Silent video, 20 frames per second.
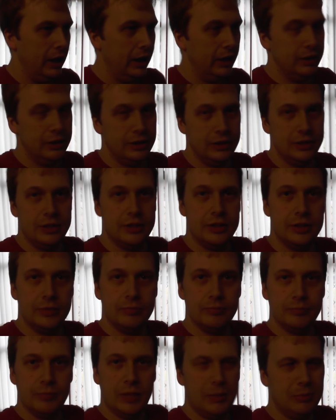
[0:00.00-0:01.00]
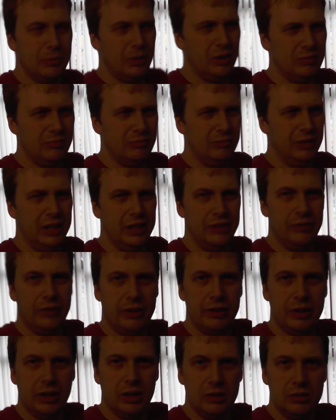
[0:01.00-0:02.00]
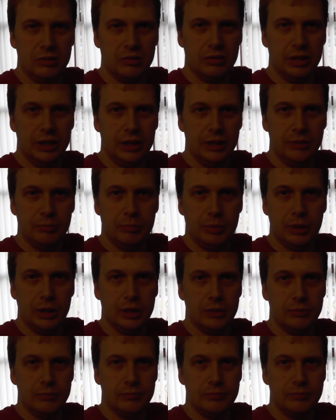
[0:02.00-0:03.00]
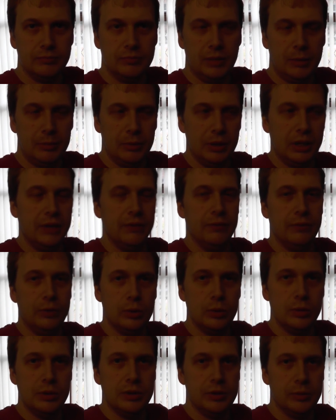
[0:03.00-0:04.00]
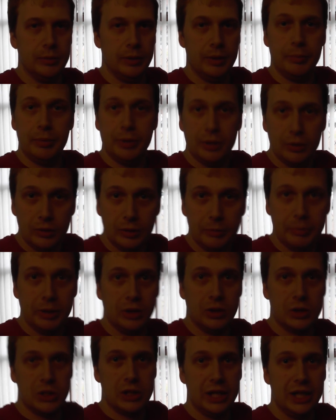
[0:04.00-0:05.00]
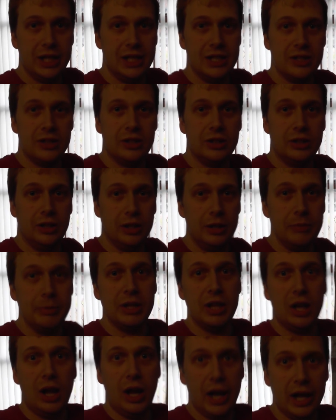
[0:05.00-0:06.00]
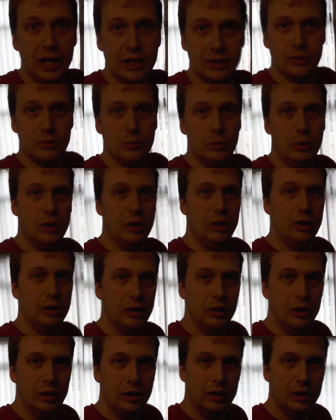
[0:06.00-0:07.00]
And I'm not really very hungry, but I'm looking forward to it purely because it is going to be the last one.